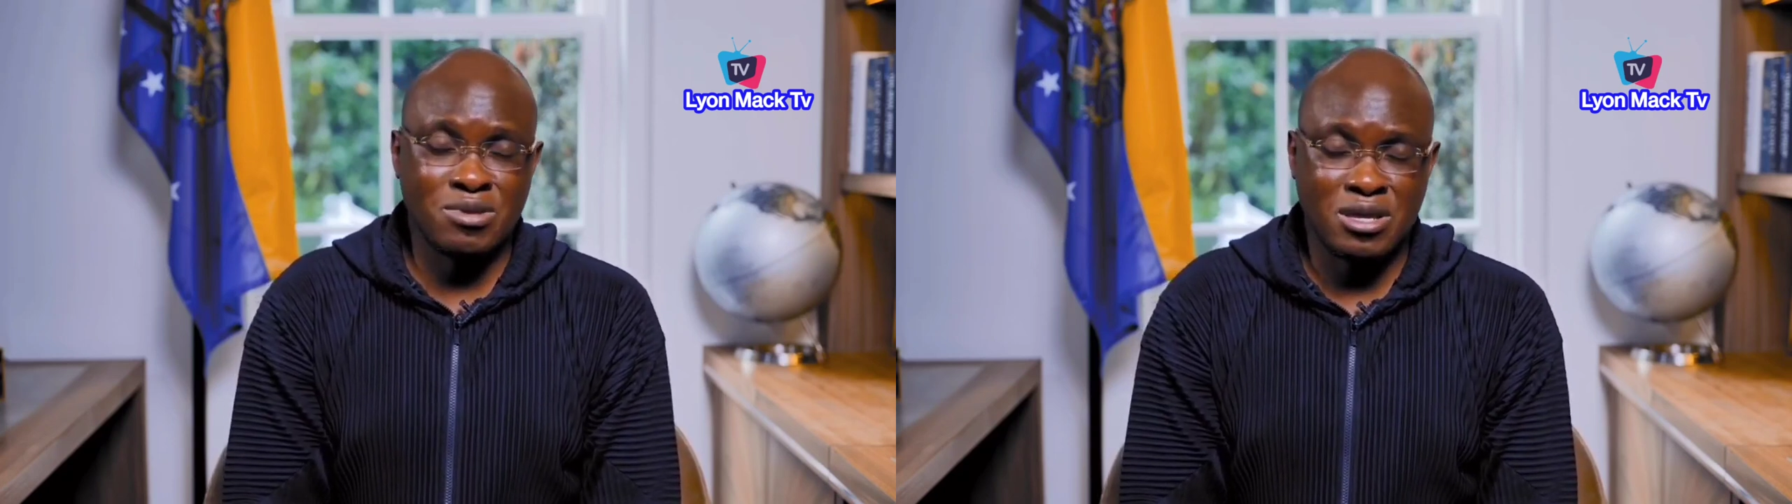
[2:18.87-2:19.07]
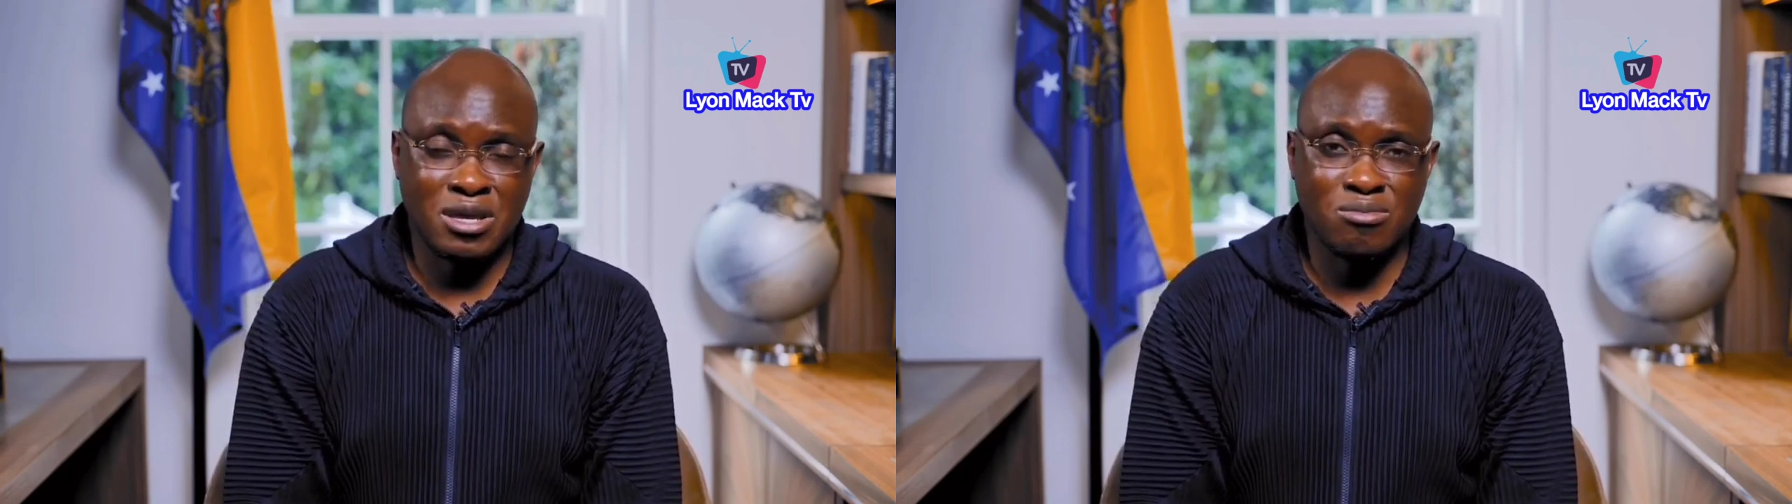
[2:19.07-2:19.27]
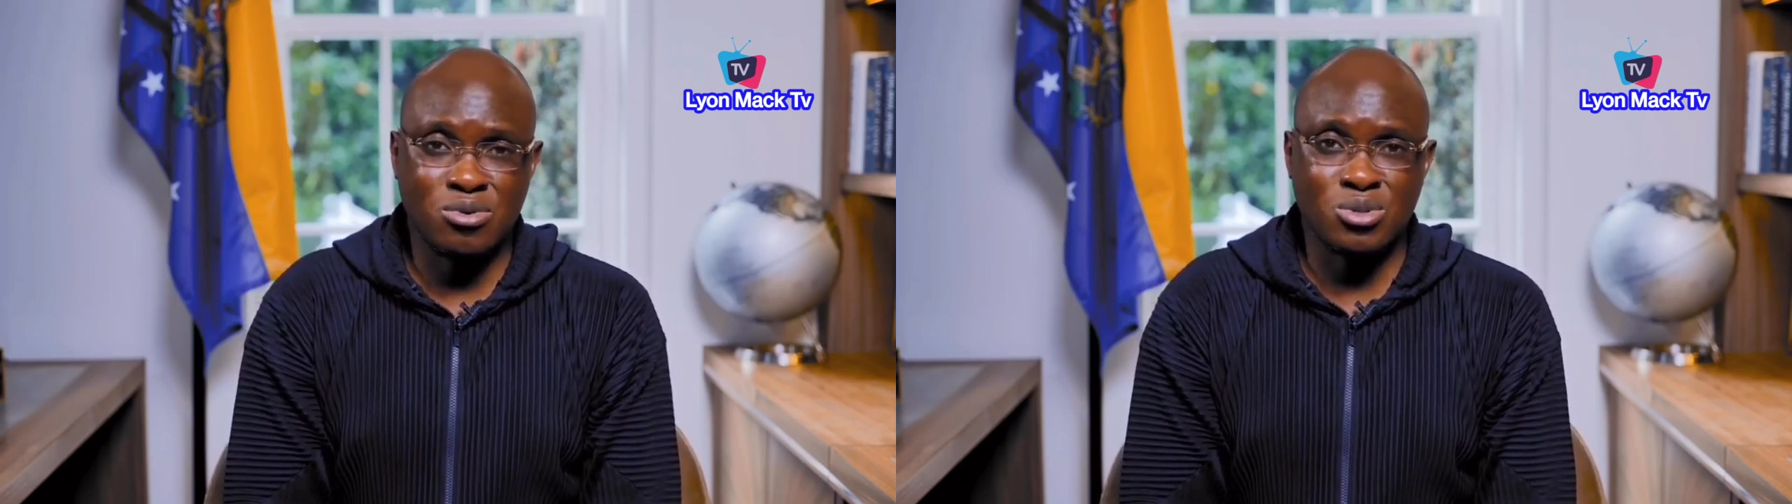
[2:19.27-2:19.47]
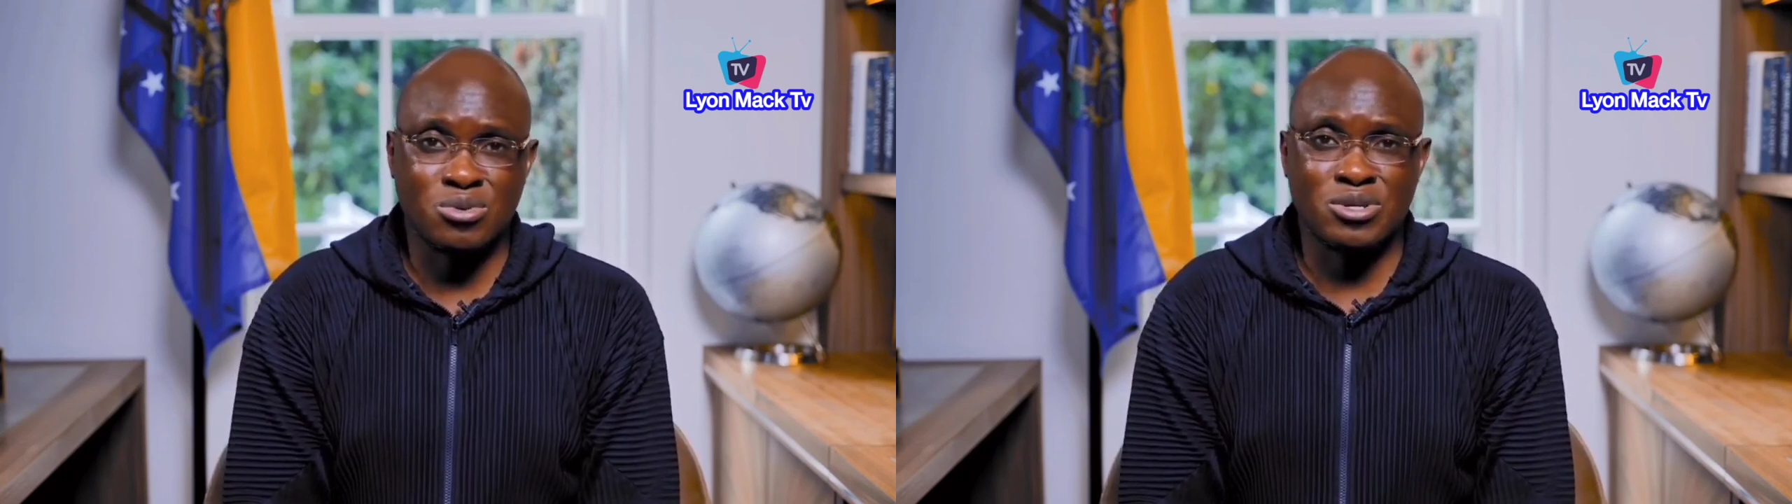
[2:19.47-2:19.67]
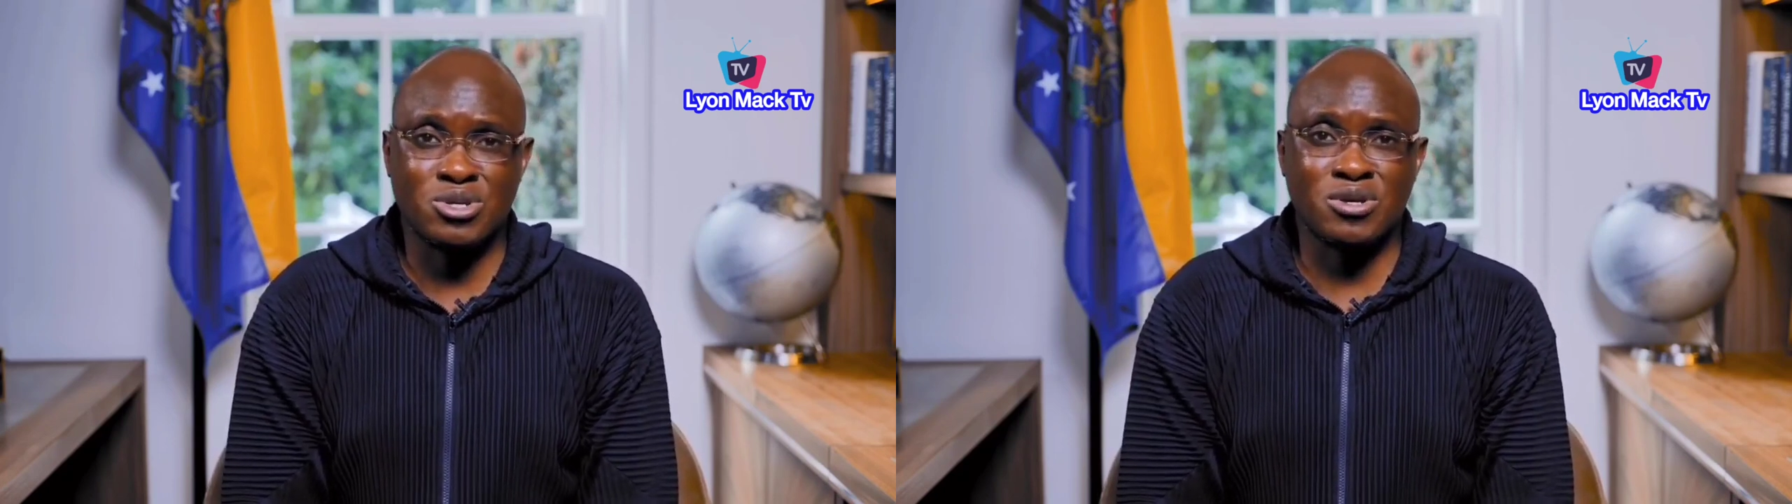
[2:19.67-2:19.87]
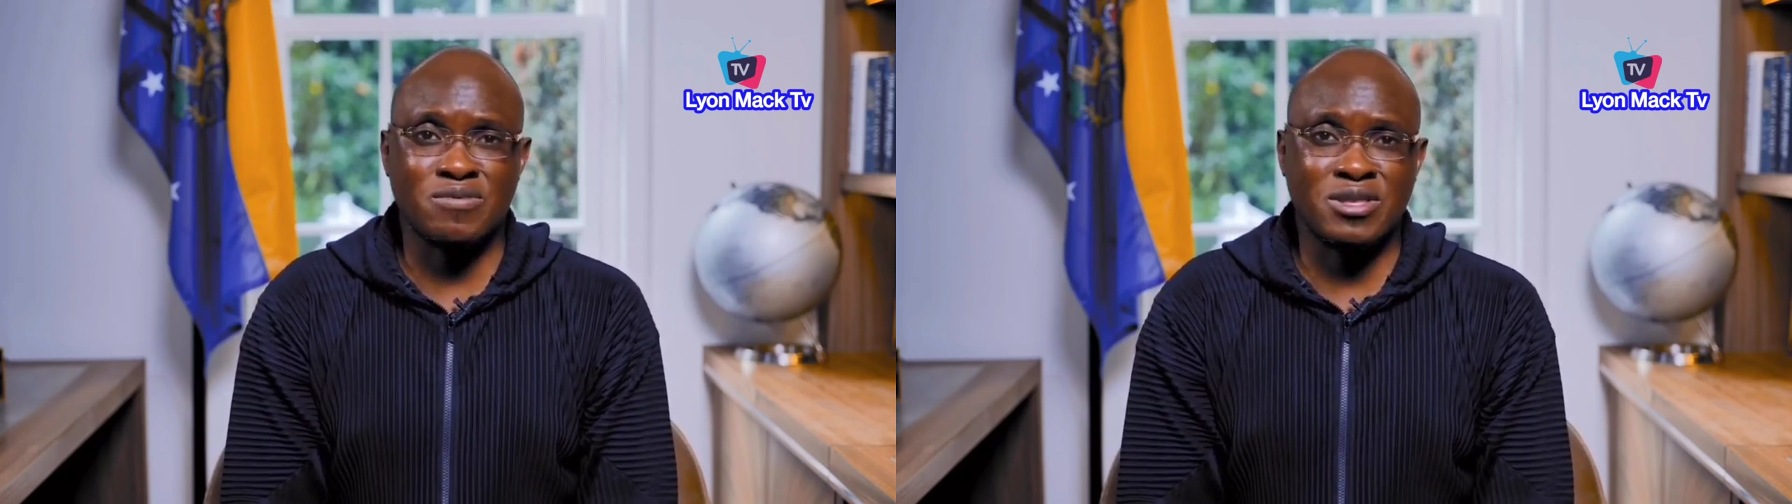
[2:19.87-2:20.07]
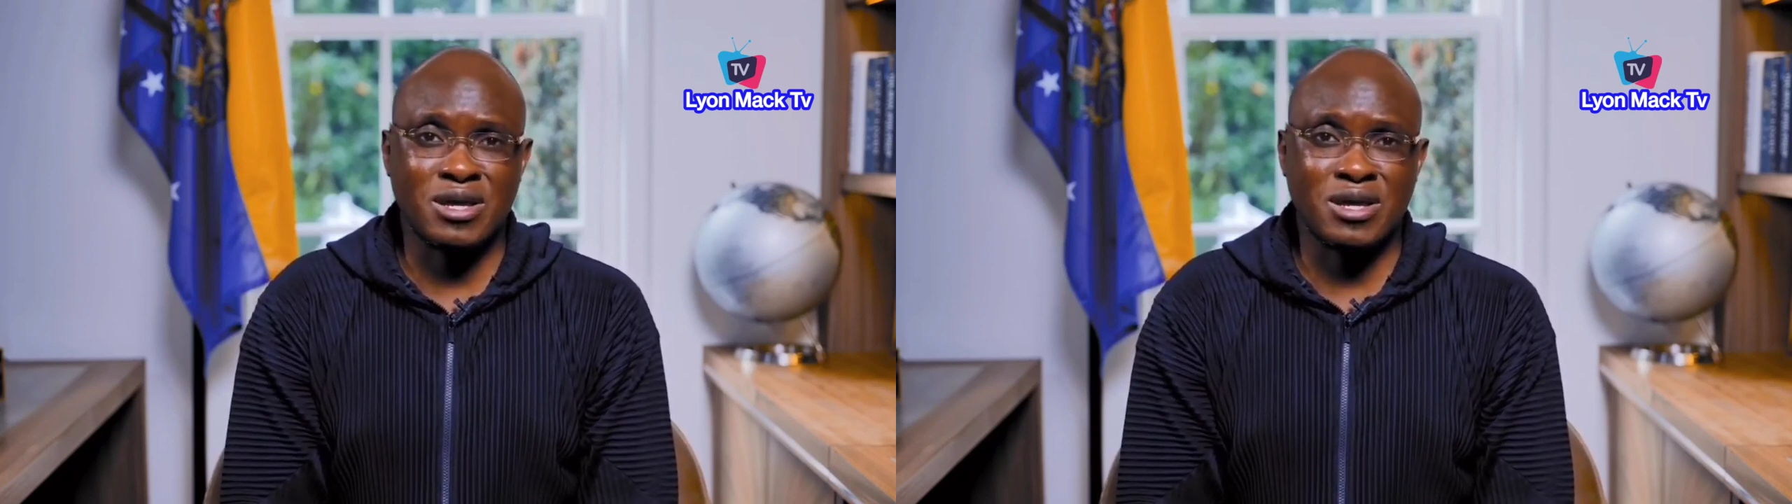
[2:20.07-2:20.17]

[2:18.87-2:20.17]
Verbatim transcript: be able to retrieve